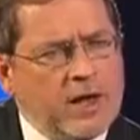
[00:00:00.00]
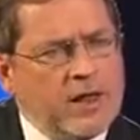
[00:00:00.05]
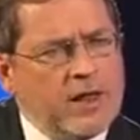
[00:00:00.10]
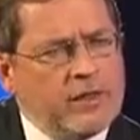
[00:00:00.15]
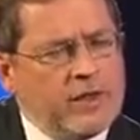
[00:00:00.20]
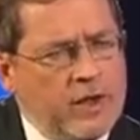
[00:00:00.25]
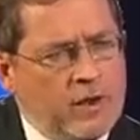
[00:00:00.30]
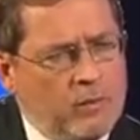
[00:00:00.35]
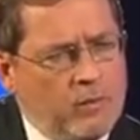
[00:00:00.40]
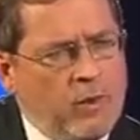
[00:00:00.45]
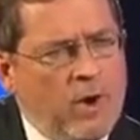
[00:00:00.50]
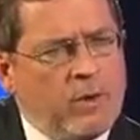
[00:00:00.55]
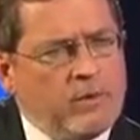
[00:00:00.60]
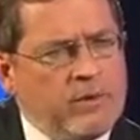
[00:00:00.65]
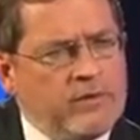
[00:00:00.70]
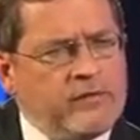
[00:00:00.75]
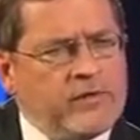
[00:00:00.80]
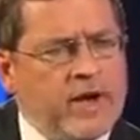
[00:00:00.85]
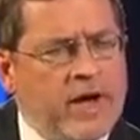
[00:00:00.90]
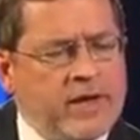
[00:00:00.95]
that what
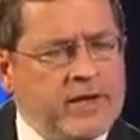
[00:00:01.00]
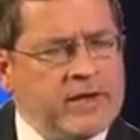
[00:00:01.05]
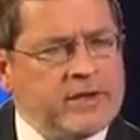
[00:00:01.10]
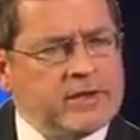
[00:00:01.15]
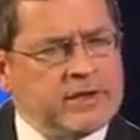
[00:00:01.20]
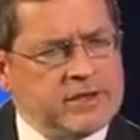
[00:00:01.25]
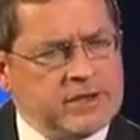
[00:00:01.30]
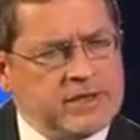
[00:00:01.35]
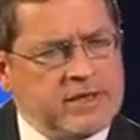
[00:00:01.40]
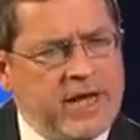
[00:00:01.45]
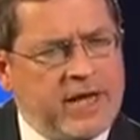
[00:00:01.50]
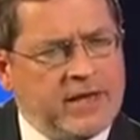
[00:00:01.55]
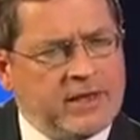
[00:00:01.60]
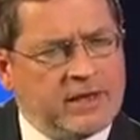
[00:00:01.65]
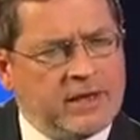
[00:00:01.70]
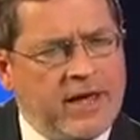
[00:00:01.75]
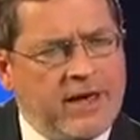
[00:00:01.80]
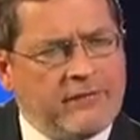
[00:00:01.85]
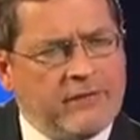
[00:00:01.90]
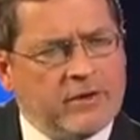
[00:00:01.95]
we've done at the state
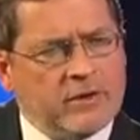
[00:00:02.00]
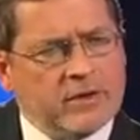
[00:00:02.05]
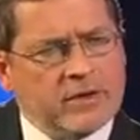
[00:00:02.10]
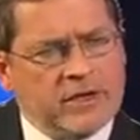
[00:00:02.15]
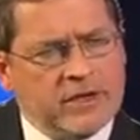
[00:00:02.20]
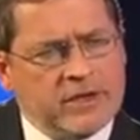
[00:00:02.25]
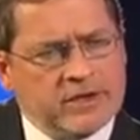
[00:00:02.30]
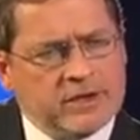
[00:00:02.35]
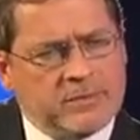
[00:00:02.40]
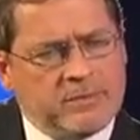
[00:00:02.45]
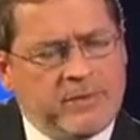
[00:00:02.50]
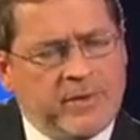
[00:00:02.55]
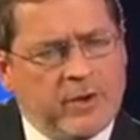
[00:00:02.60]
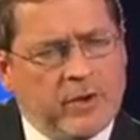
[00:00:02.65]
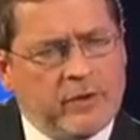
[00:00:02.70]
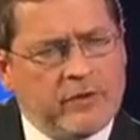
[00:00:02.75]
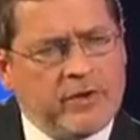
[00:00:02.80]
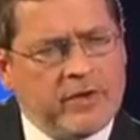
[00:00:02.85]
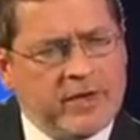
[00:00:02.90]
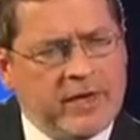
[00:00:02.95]
level is
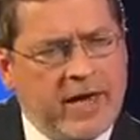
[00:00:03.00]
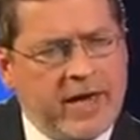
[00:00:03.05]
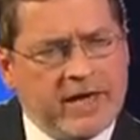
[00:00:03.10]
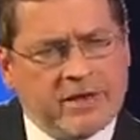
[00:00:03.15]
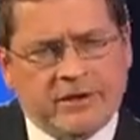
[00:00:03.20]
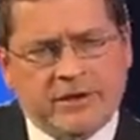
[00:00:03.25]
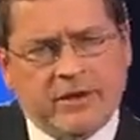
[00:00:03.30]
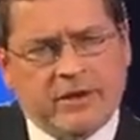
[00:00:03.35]
build the case,